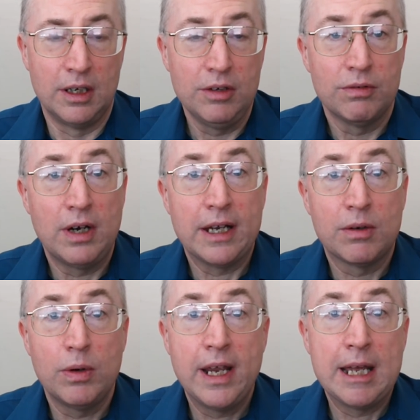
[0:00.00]

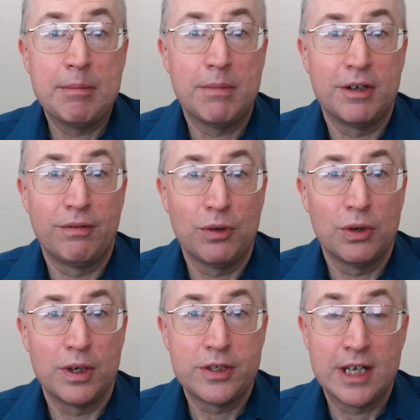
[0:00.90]
requiem
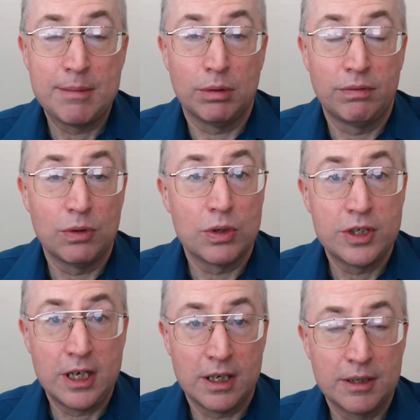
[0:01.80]
for table
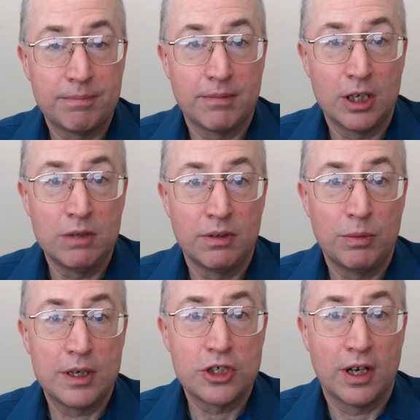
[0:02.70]
14, over
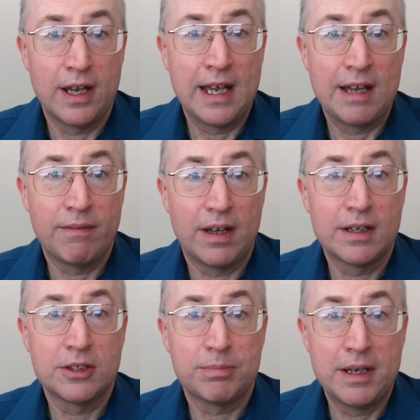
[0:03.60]
which I have
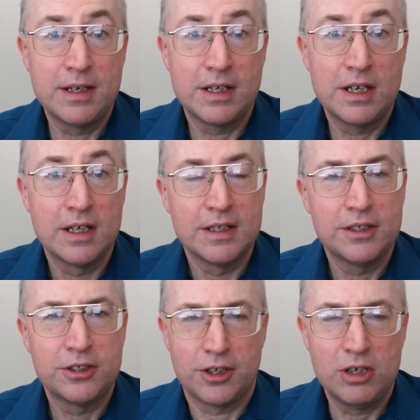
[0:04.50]
expended
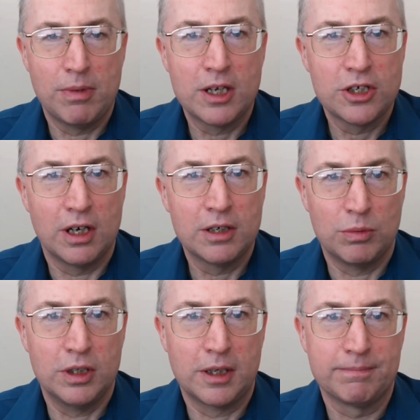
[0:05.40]
so much hard work.